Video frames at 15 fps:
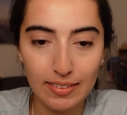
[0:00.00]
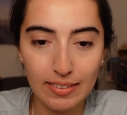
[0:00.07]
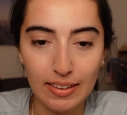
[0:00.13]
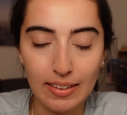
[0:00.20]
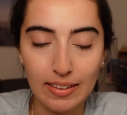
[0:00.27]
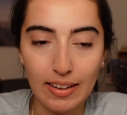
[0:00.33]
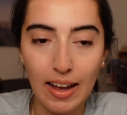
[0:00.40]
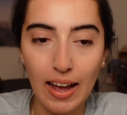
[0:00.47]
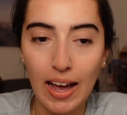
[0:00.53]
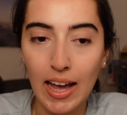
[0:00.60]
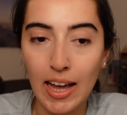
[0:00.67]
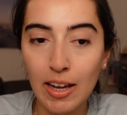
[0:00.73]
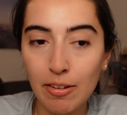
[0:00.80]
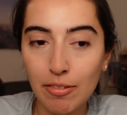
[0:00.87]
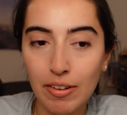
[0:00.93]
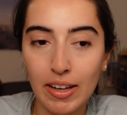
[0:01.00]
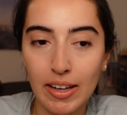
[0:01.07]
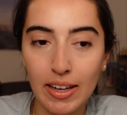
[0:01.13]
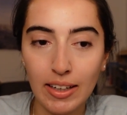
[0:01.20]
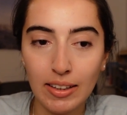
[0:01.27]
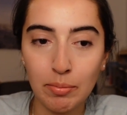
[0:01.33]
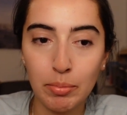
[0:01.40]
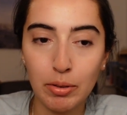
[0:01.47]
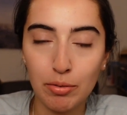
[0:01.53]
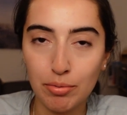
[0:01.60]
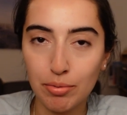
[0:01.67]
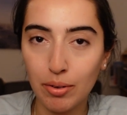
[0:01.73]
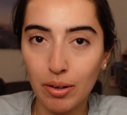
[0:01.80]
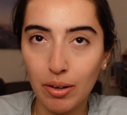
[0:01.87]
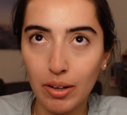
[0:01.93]
that I have had
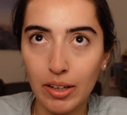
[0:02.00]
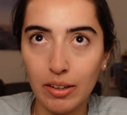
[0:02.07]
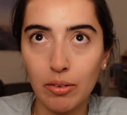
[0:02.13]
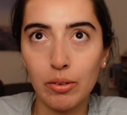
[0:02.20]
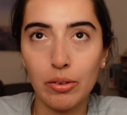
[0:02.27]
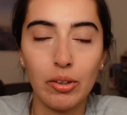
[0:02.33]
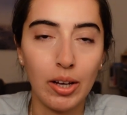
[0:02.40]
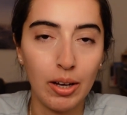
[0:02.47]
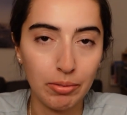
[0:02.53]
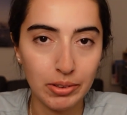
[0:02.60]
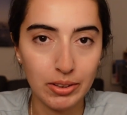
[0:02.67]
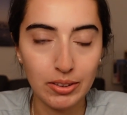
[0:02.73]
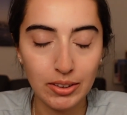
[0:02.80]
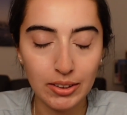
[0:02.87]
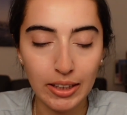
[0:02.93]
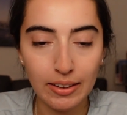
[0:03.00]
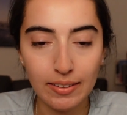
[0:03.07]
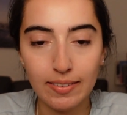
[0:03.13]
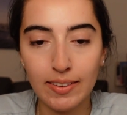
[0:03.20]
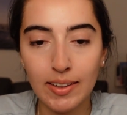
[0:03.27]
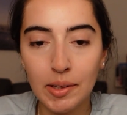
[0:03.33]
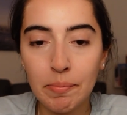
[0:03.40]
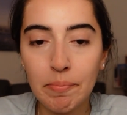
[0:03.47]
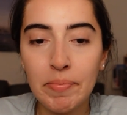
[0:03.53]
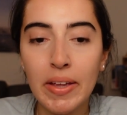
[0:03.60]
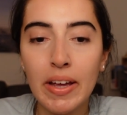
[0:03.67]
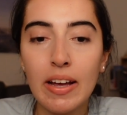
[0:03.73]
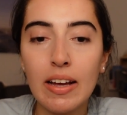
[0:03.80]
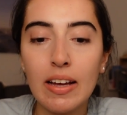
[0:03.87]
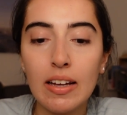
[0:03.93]
before and also after the exam.
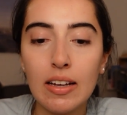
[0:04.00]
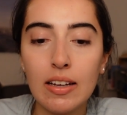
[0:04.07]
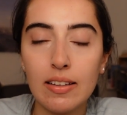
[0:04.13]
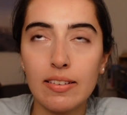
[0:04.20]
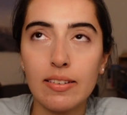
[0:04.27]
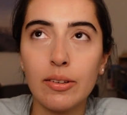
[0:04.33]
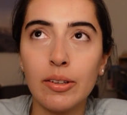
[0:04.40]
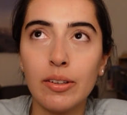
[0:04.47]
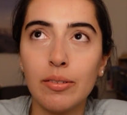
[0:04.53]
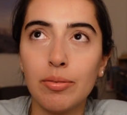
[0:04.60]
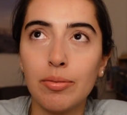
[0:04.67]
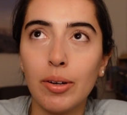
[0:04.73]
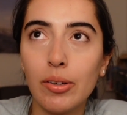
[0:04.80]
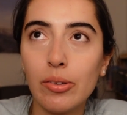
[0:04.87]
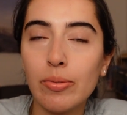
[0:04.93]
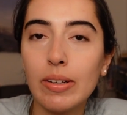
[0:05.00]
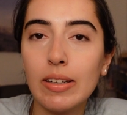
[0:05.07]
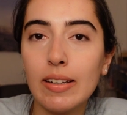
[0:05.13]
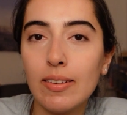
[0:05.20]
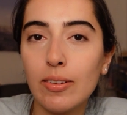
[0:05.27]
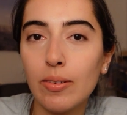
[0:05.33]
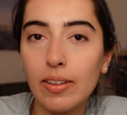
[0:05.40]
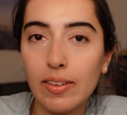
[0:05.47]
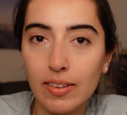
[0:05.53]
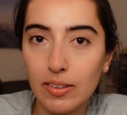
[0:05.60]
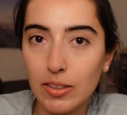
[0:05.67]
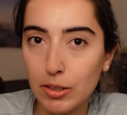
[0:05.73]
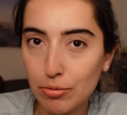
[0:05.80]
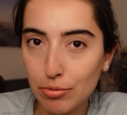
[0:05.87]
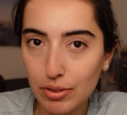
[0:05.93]
So the first one is, what's the
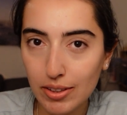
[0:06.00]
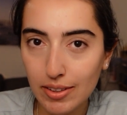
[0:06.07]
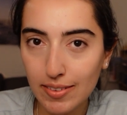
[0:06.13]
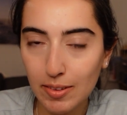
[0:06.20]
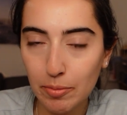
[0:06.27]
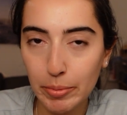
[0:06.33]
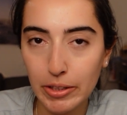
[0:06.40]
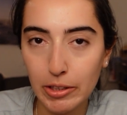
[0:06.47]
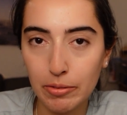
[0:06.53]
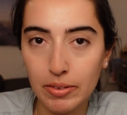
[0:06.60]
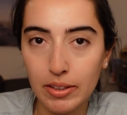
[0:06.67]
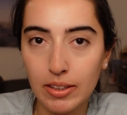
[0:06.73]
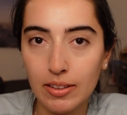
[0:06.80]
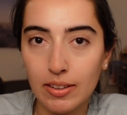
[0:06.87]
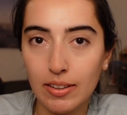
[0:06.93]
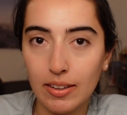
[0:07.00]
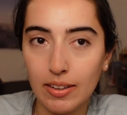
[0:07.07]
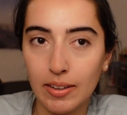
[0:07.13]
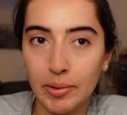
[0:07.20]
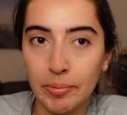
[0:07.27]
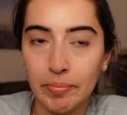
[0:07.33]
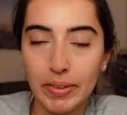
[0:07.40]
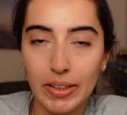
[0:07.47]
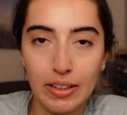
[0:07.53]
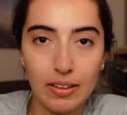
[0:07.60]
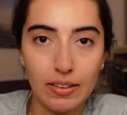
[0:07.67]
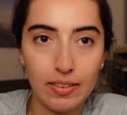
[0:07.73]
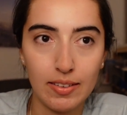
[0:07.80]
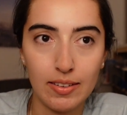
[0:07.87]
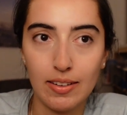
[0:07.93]
difference between
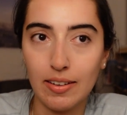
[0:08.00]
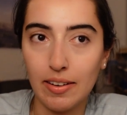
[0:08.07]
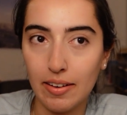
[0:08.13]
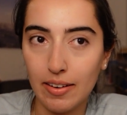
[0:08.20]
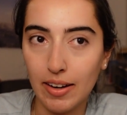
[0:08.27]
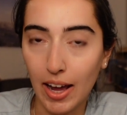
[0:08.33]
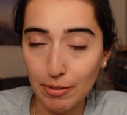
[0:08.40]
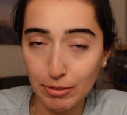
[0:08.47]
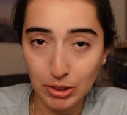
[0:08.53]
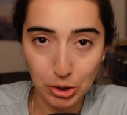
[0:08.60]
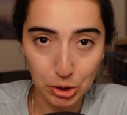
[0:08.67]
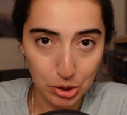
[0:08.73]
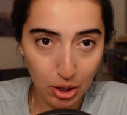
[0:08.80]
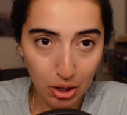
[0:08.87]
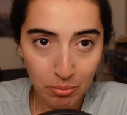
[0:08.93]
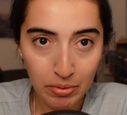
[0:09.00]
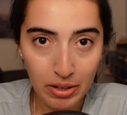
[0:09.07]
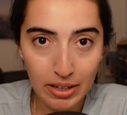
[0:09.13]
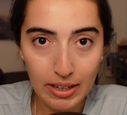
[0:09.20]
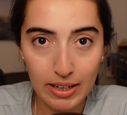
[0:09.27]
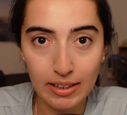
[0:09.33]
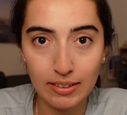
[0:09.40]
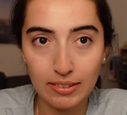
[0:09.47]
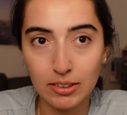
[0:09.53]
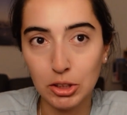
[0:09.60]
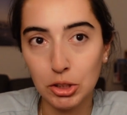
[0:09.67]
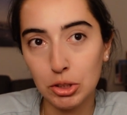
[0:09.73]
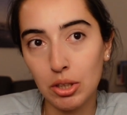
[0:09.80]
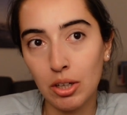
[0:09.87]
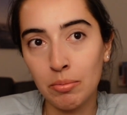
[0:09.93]
test Life in Germany and the
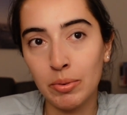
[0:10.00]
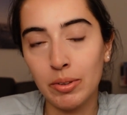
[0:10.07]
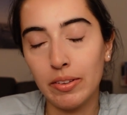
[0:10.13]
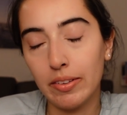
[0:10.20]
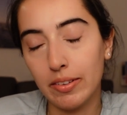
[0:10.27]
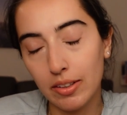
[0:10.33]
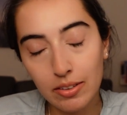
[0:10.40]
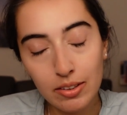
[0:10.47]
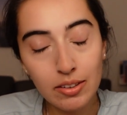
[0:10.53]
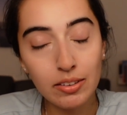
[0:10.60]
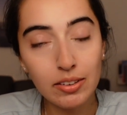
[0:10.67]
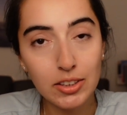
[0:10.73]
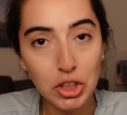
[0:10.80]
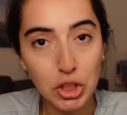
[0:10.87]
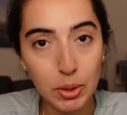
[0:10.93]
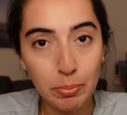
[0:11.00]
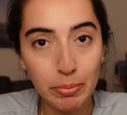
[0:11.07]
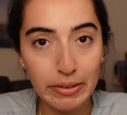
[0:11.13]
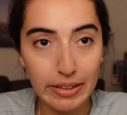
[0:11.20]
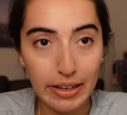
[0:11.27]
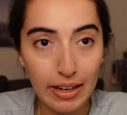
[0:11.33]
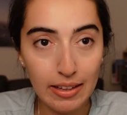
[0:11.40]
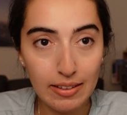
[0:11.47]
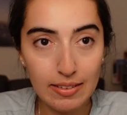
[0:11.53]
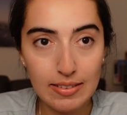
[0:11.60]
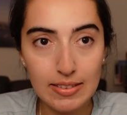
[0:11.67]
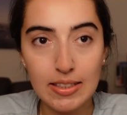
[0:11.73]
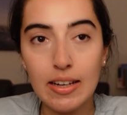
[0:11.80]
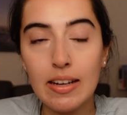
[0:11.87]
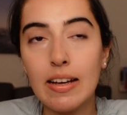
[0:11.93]
German citizenship test?